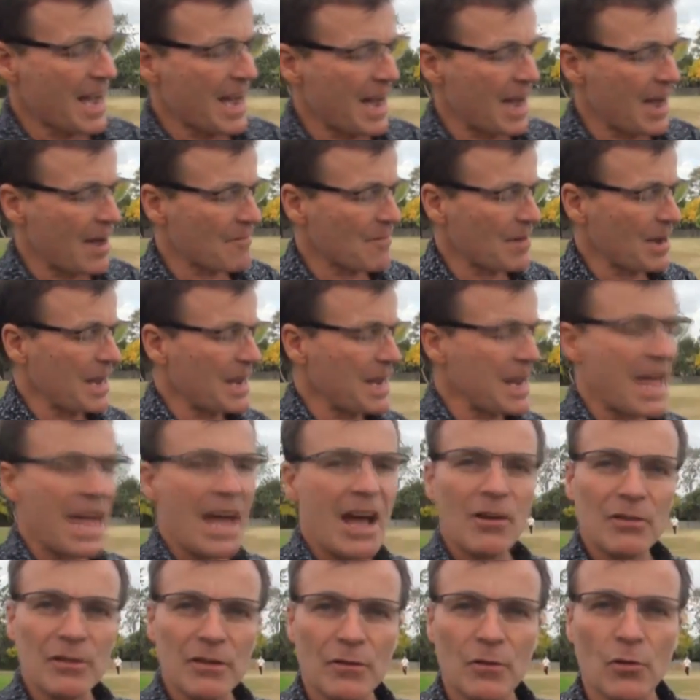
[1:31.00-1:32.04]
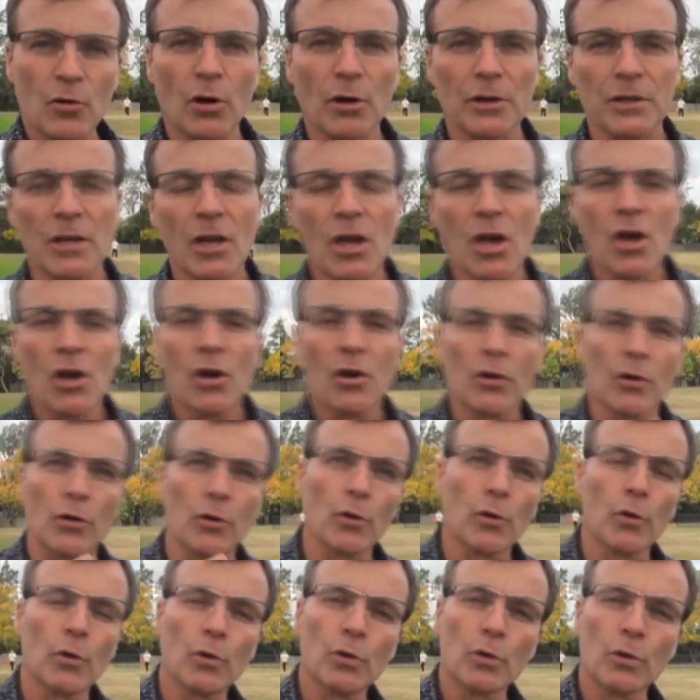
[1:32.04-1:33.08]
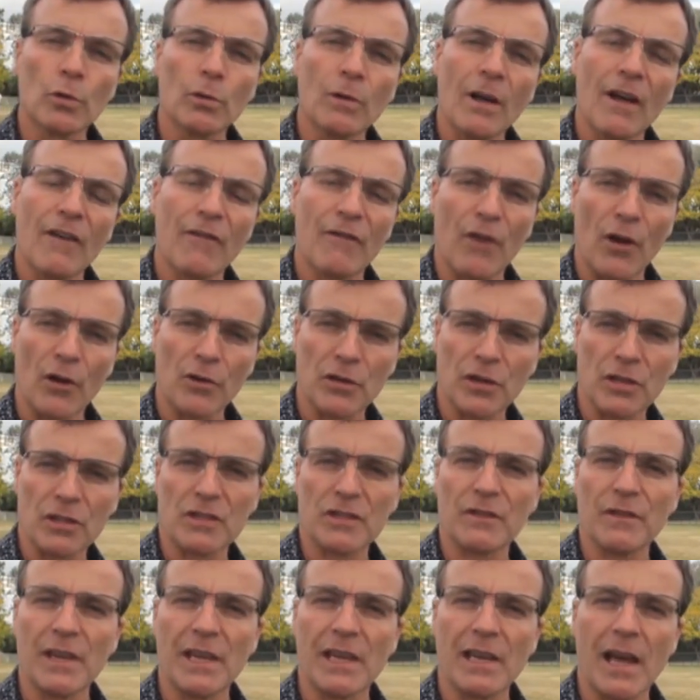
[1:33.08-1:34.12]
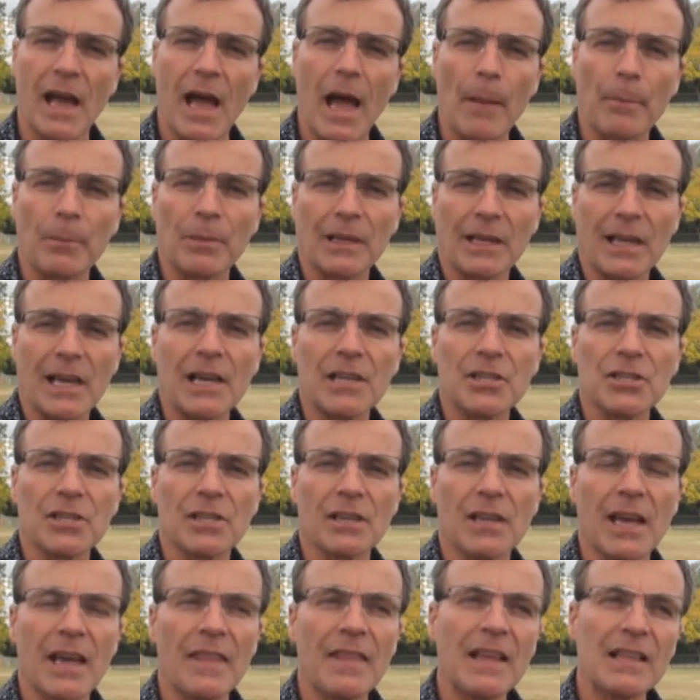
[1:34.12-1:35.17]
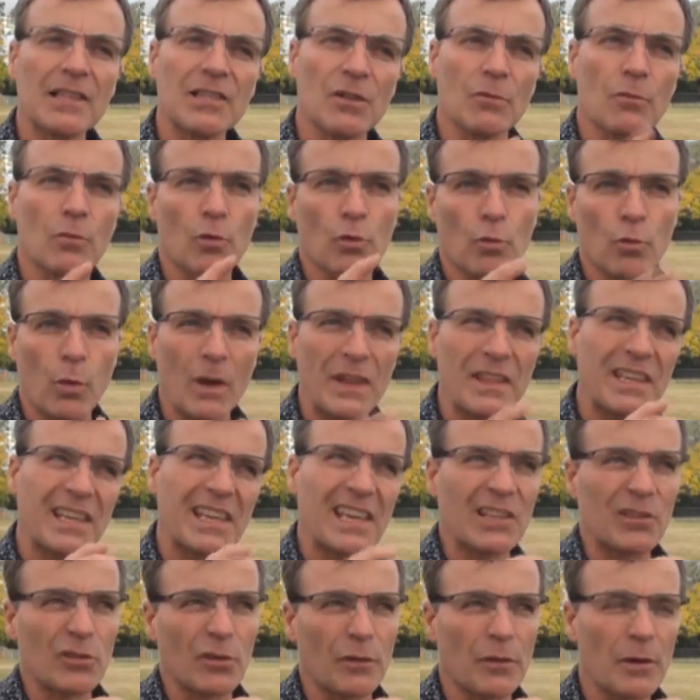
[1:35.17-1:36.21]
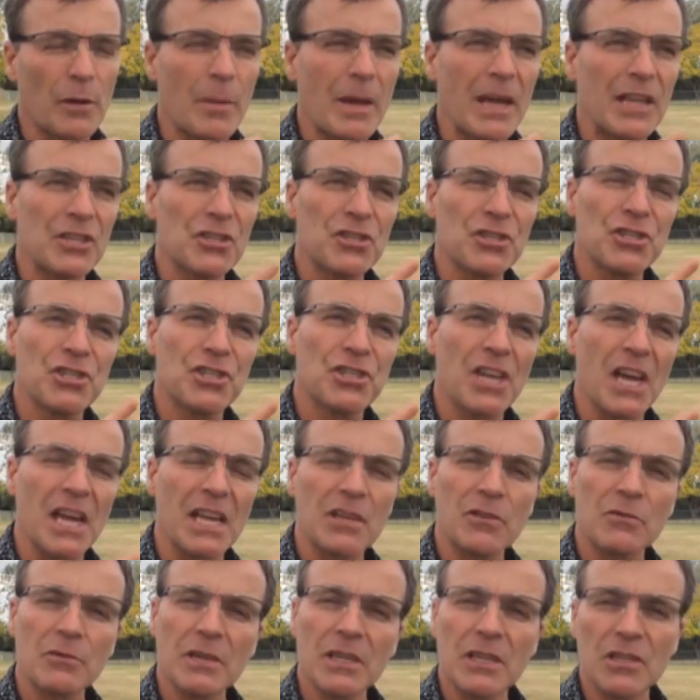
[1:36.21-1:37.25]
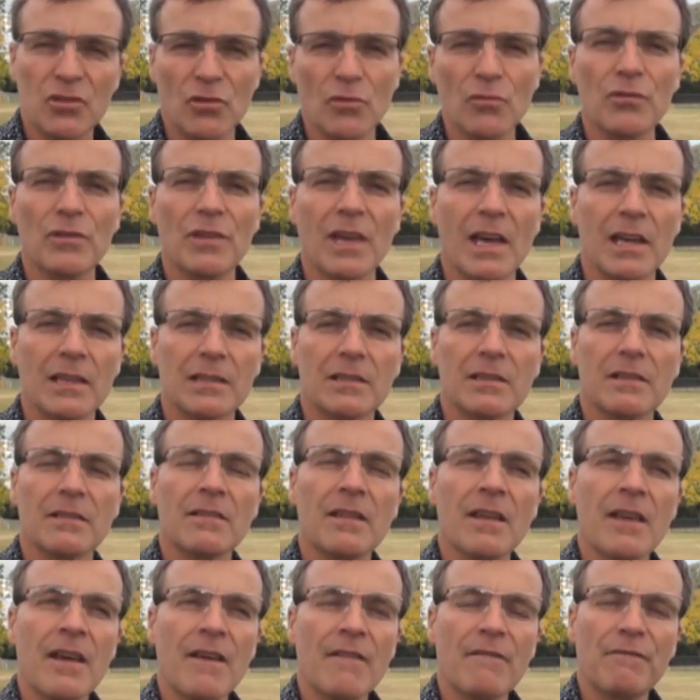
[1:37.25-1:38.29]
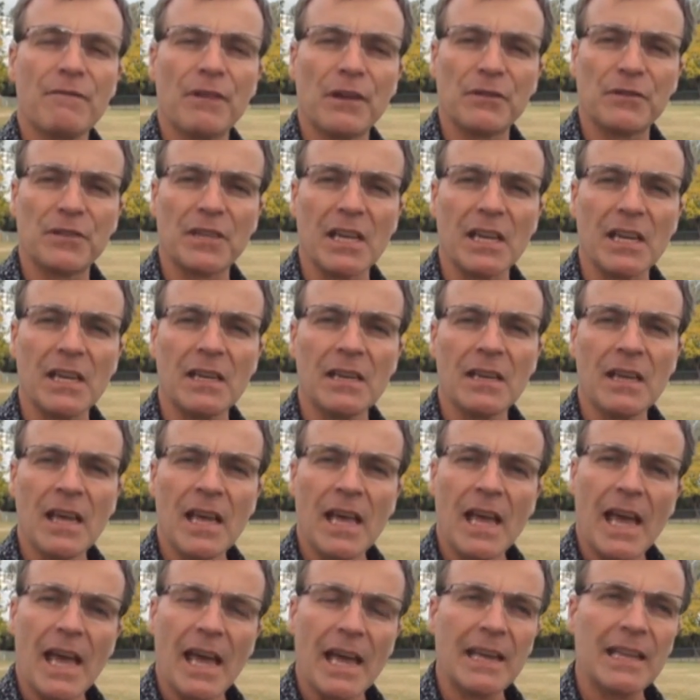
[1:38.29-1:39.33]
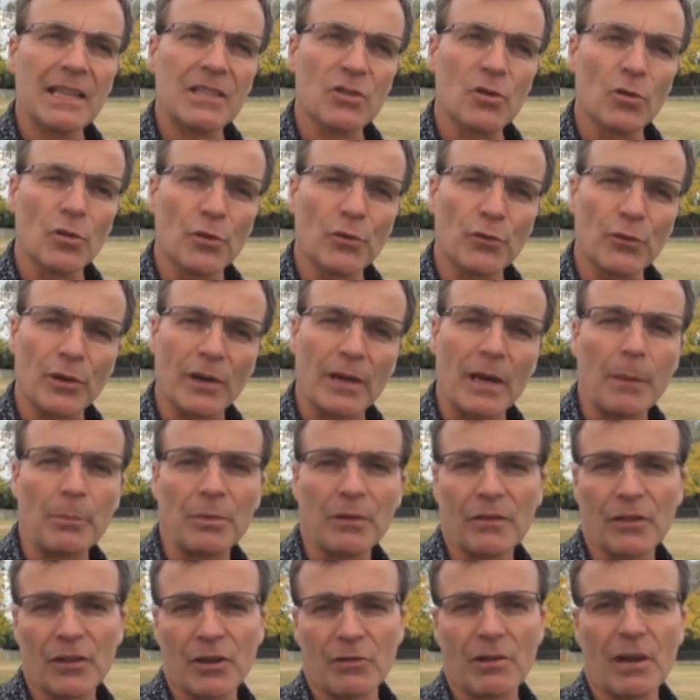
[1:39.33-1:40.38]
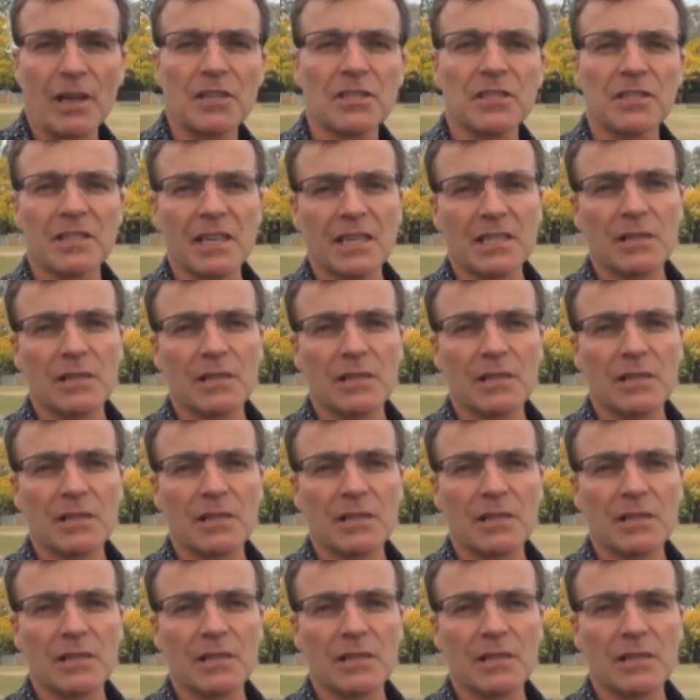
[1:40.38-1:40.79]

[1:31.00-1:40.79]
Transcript: Um, and now you've got Google Photosphere application, and that's a one that kicked off in about January two thousand fifteen, and it's gone through a couple of iterations.